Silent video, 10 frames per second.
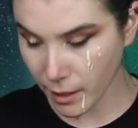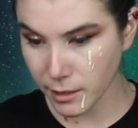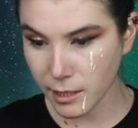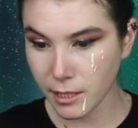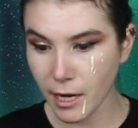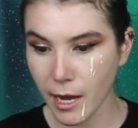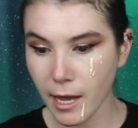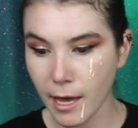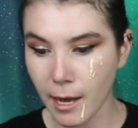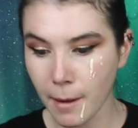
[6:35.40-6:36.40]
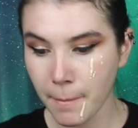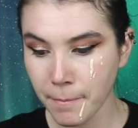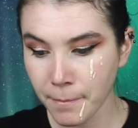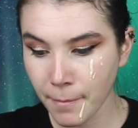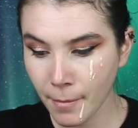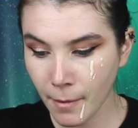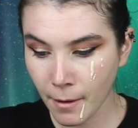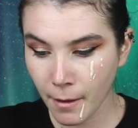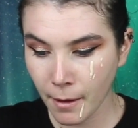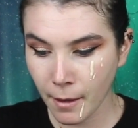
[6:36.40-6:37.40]
stay in,
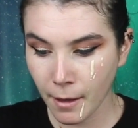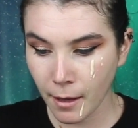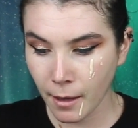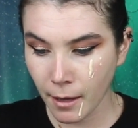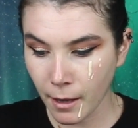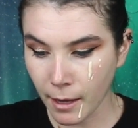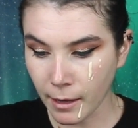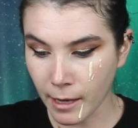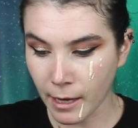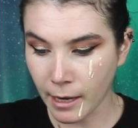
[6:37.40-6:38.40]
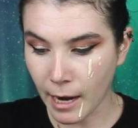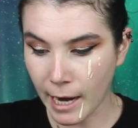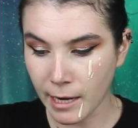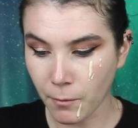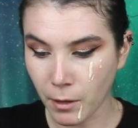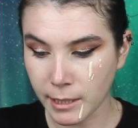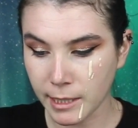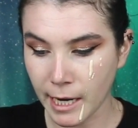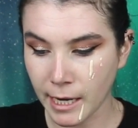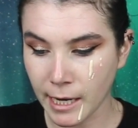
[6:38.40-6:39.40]
and then I didn't want to
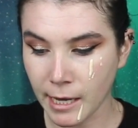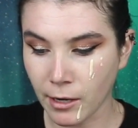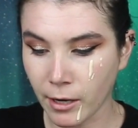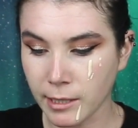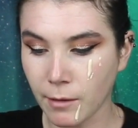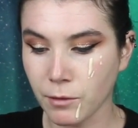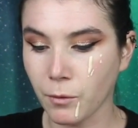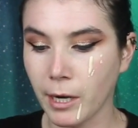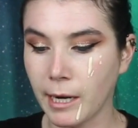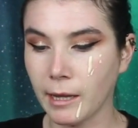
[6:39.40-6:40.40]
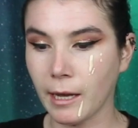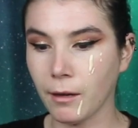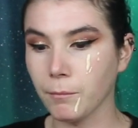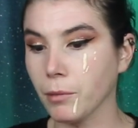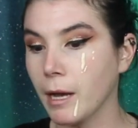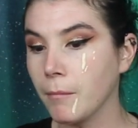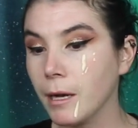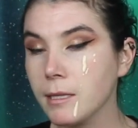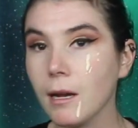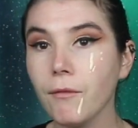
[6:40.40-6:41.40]
stay in either because I was worried I'd like blame
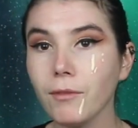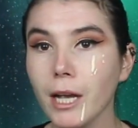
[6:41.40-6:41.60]
myself